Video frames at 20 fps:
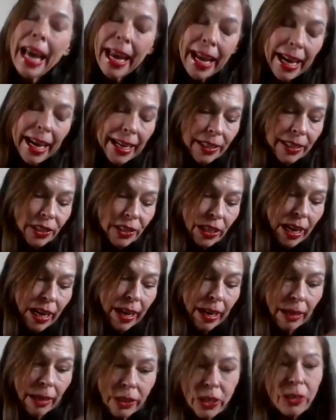And
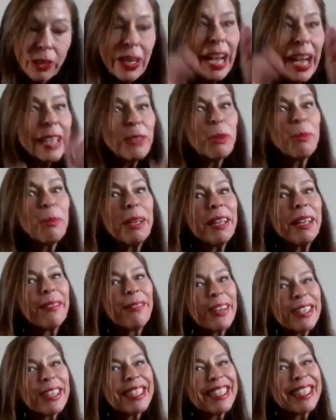you guys will be the
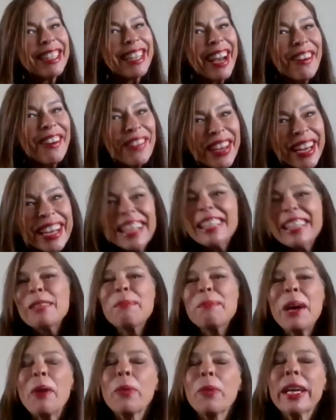first to know
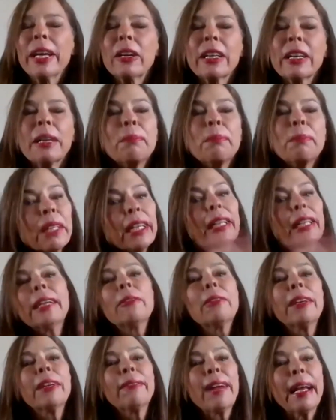this, but we are
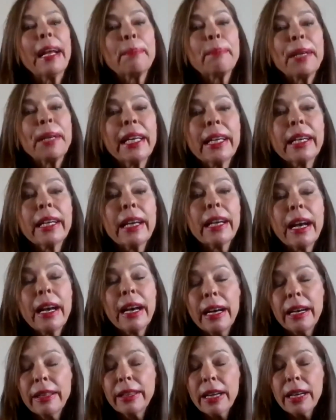completely revamping
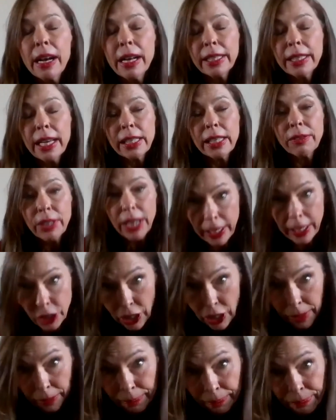the contest for
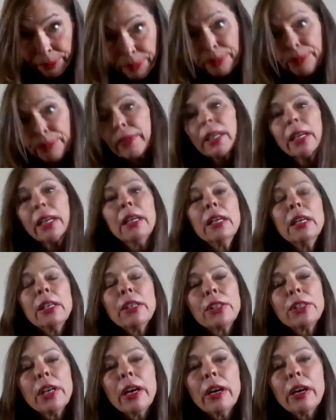next year.
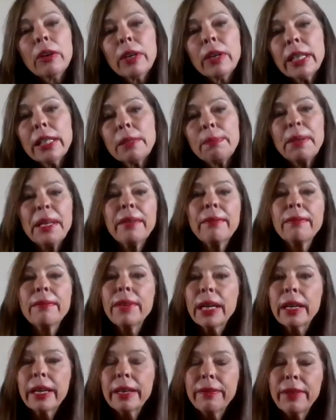So it's been
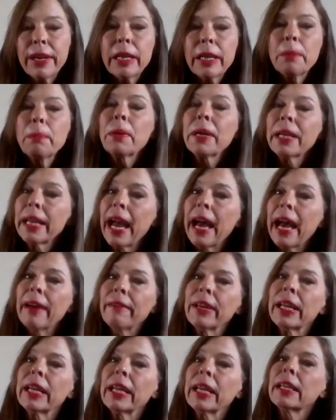very, very print
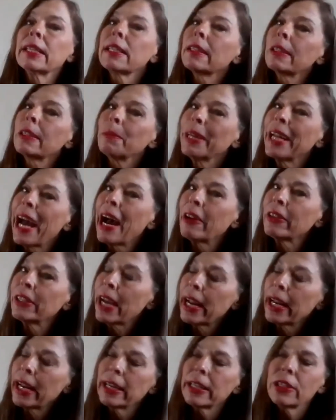heavy, and it's a little bit
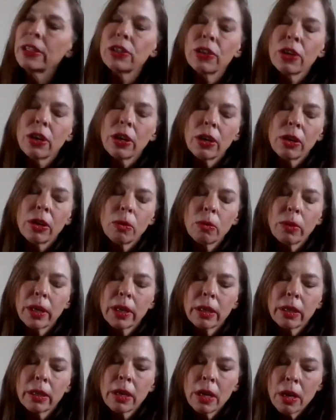outdated. So
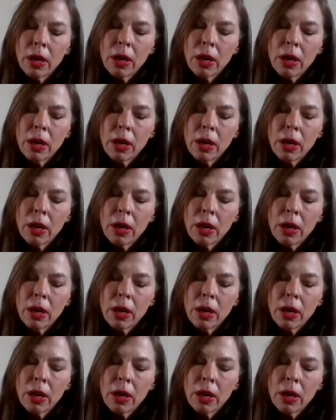we're